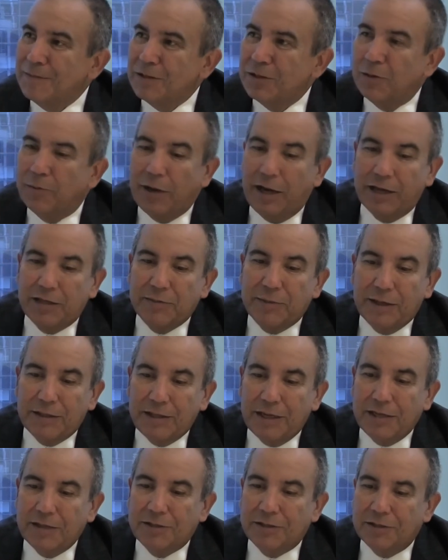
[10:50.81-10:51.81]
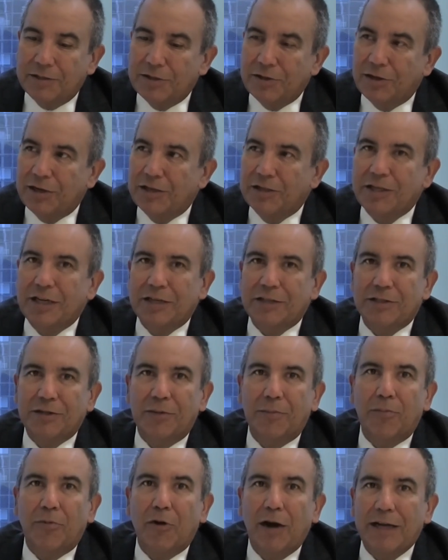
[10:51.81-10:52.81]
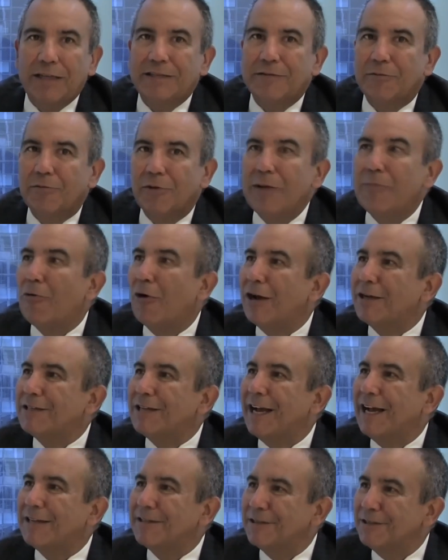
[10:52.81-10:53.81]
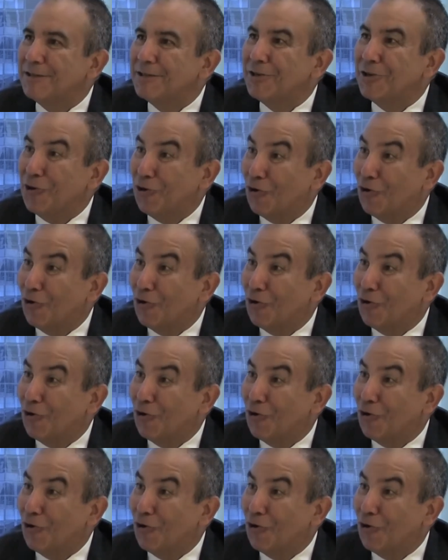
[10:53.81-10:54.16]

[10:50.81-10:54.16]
So my expectation is you get a chance to reprice assets in